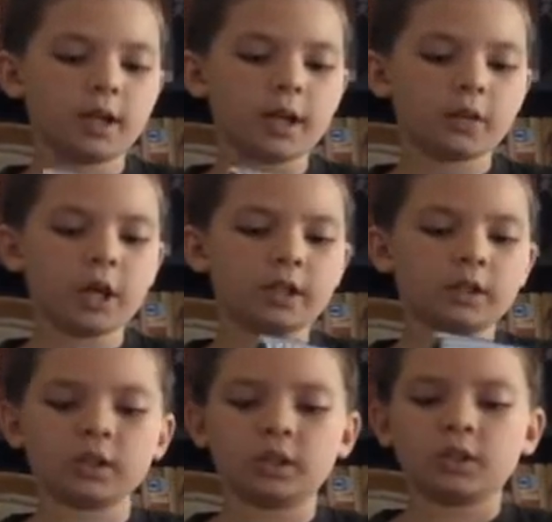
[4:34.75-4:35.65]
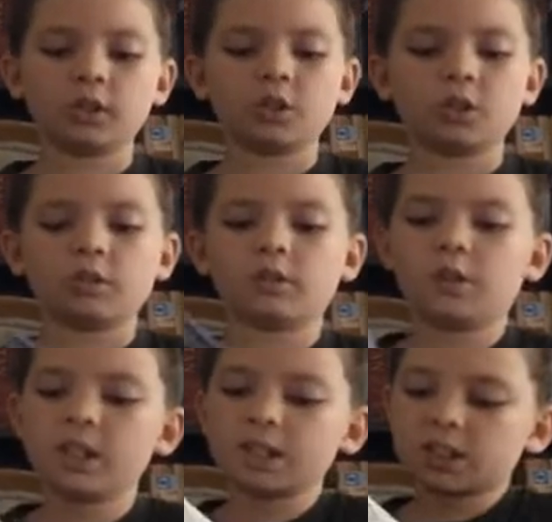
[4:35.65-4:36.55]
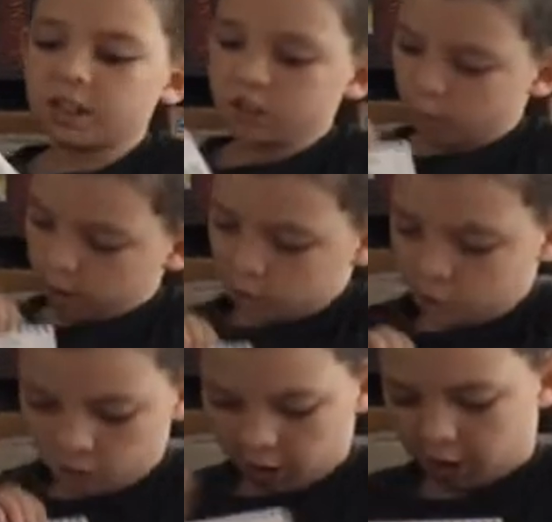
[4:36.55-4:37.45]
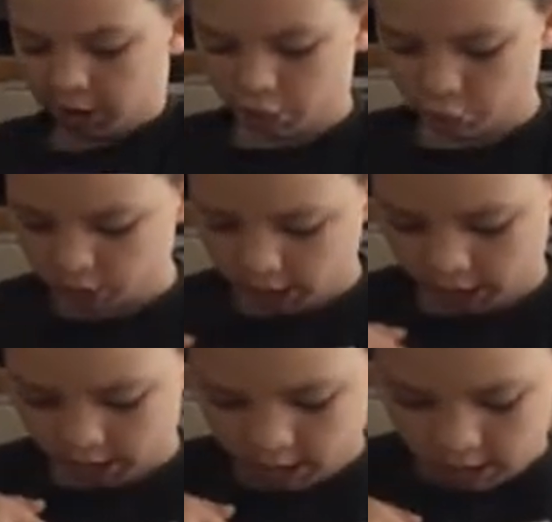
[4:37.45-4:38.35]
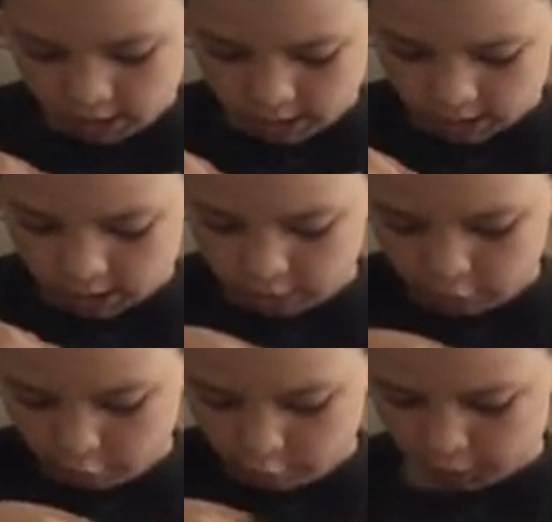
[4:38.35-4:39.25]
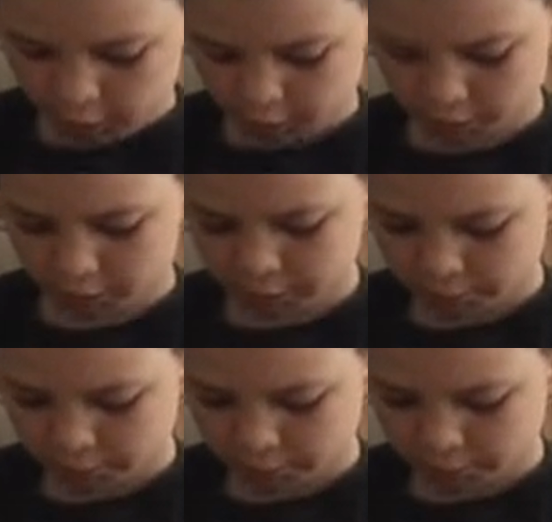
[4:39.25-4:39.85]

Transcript: And then this is what you should get. You should get secret word.